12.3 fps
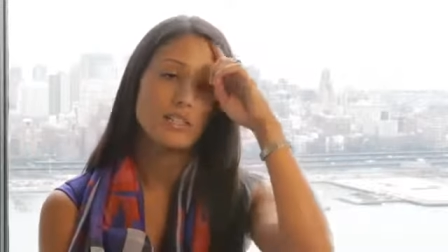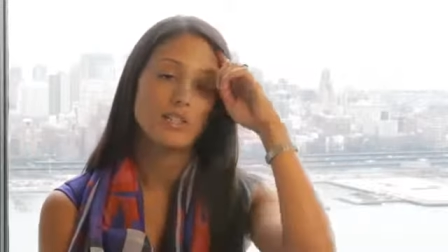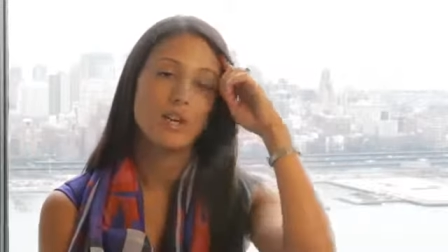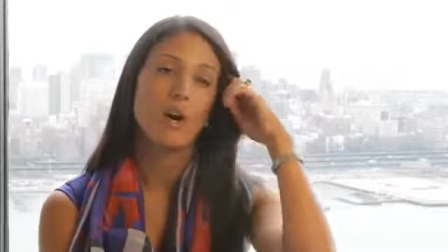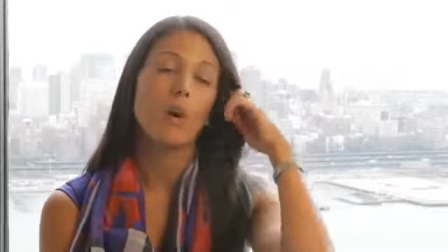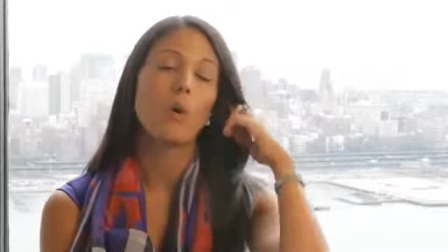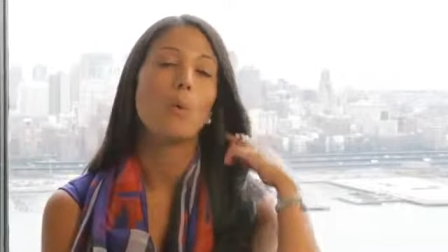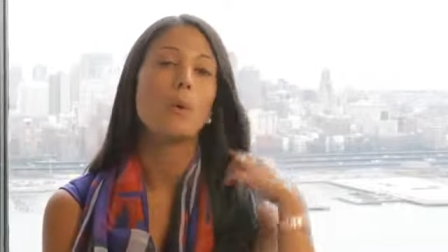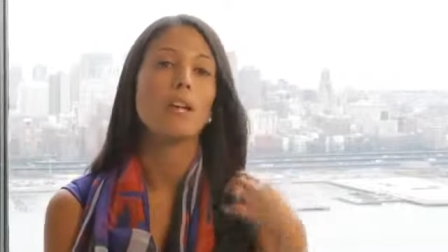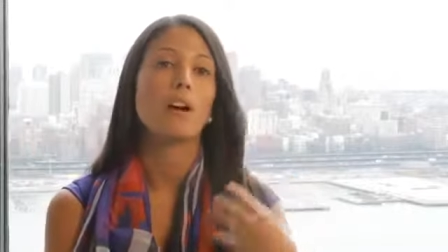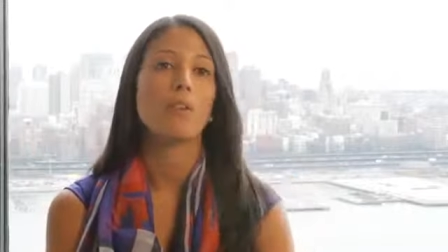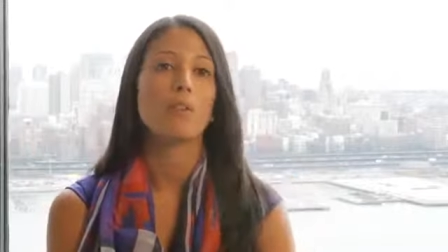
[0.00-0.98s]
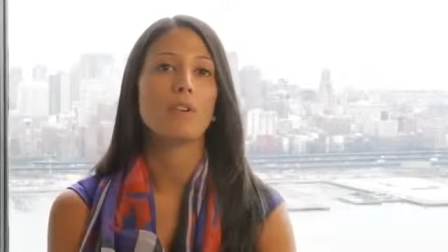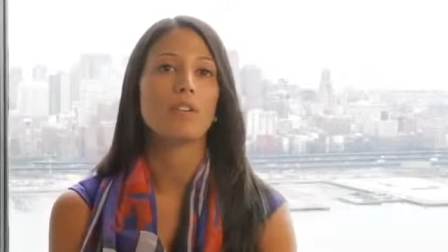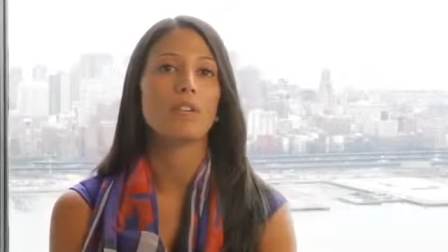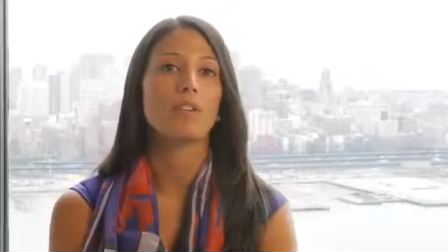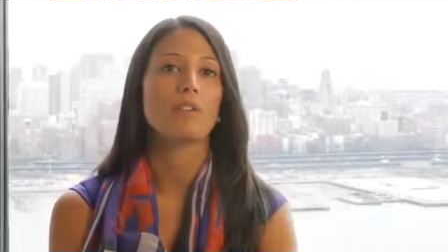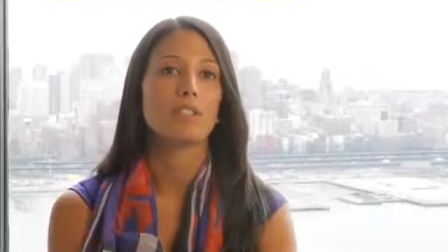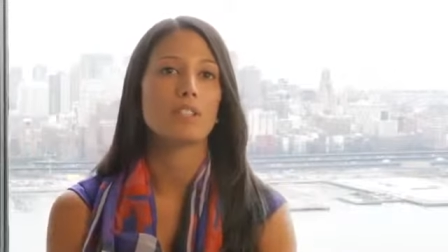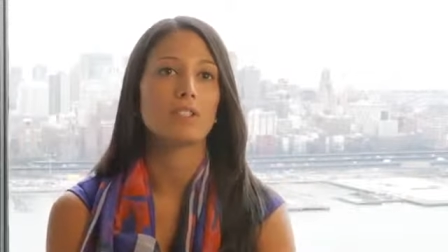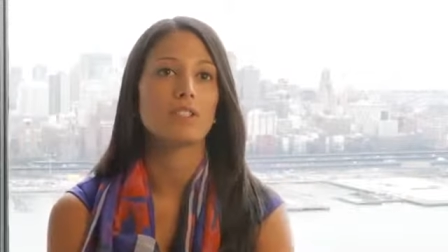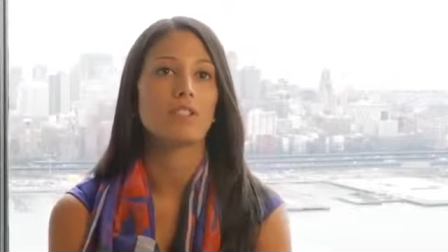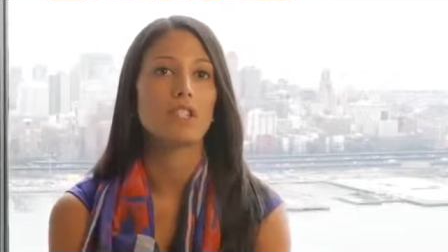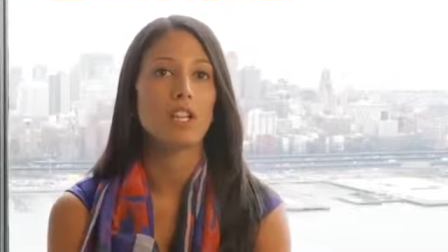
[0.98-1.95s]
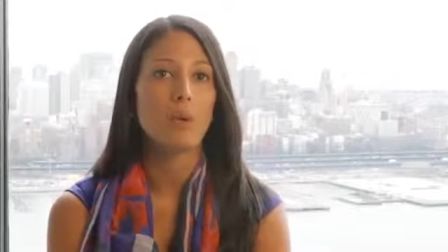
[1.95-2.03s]
So we are really
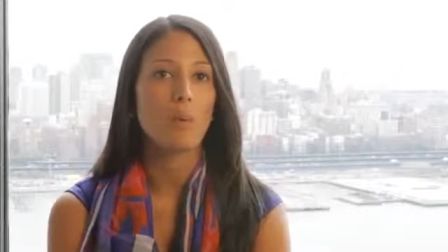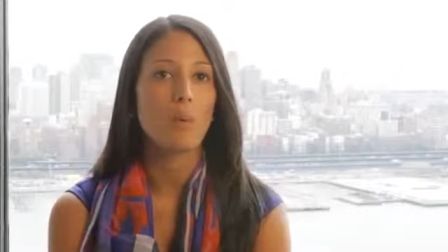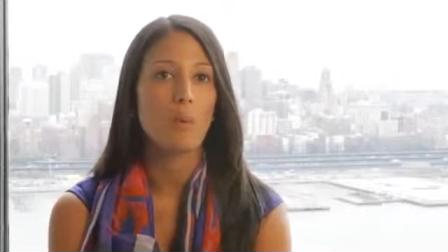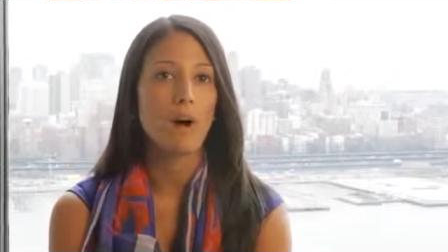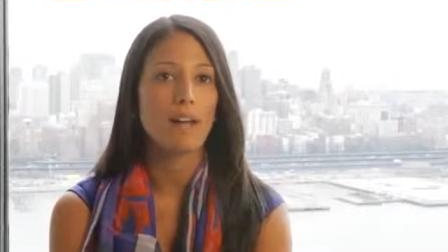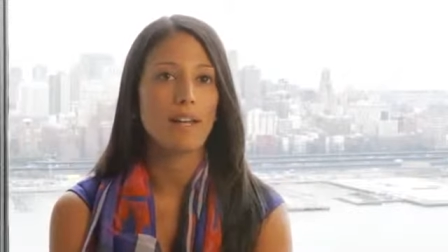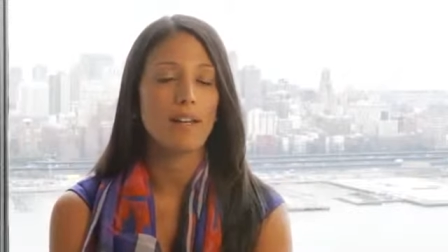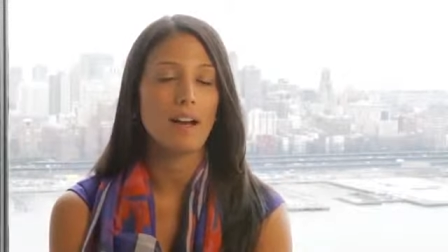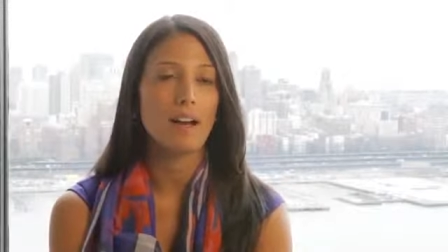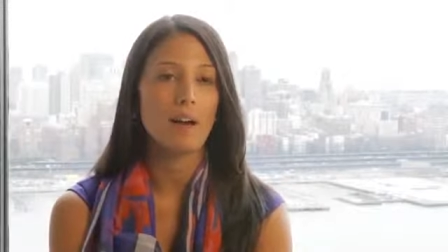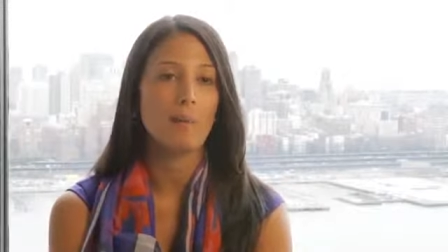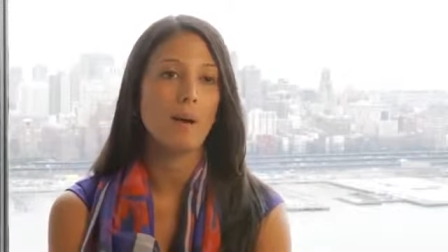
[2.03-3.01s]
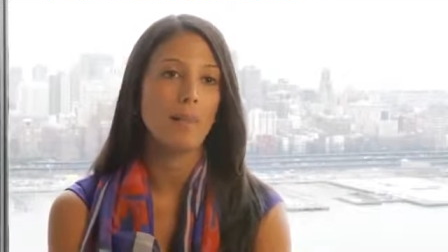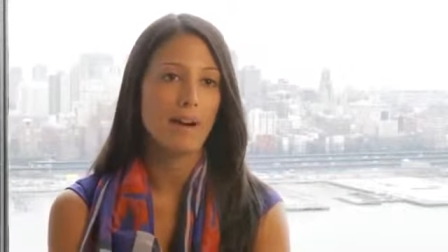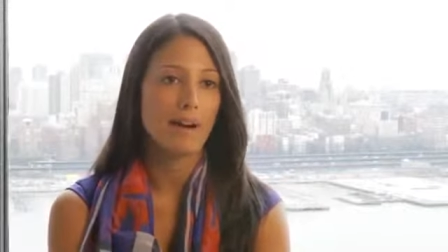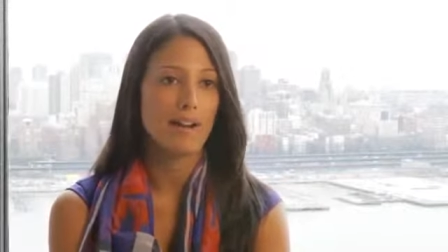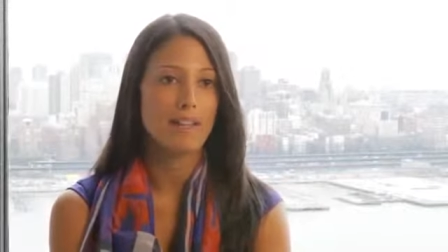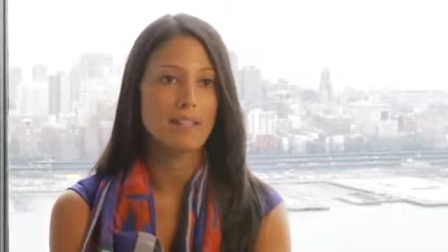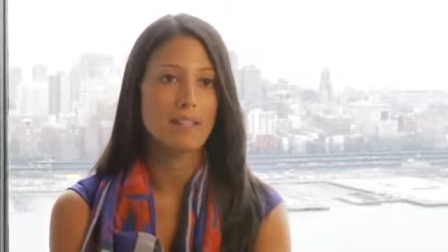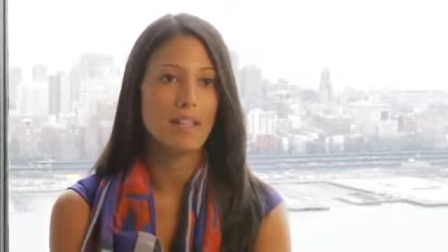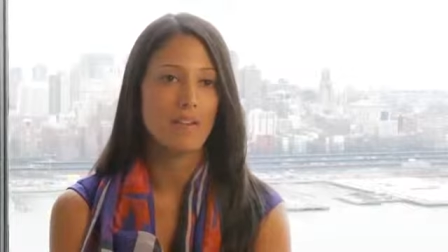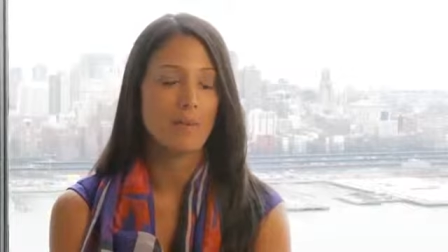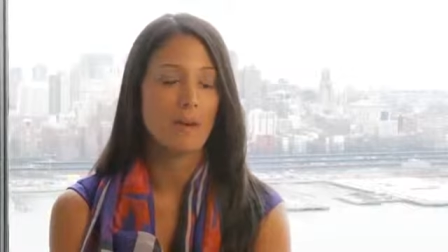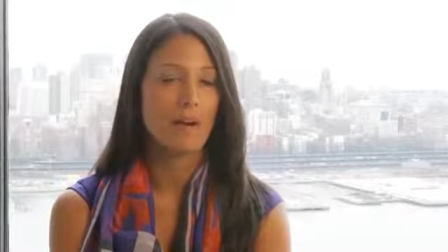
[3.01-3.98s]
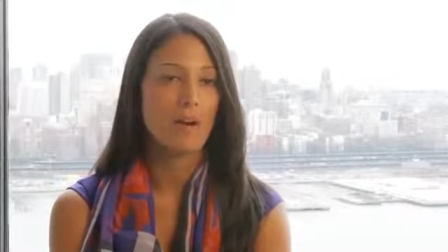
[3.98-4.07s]
researching what um, Americans love
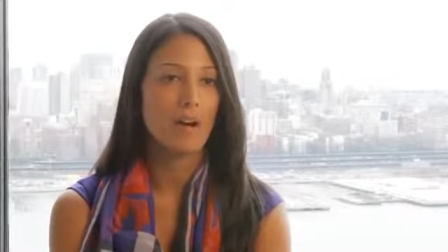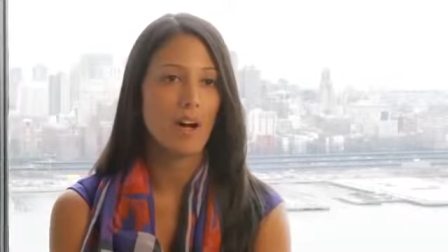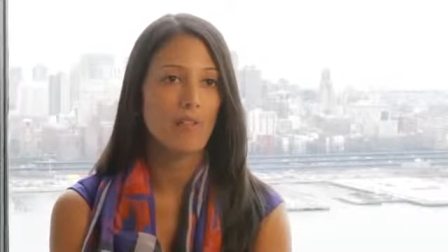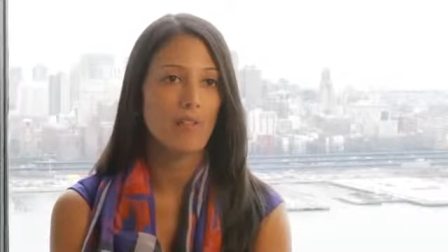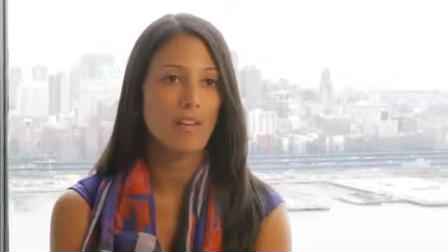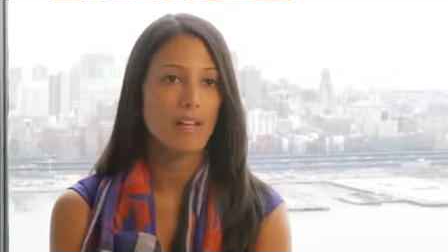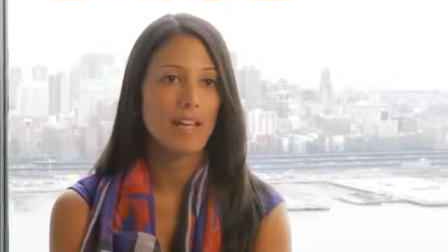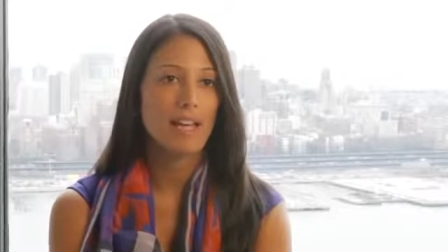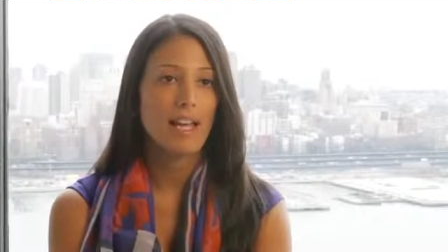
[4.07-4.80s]
about coffee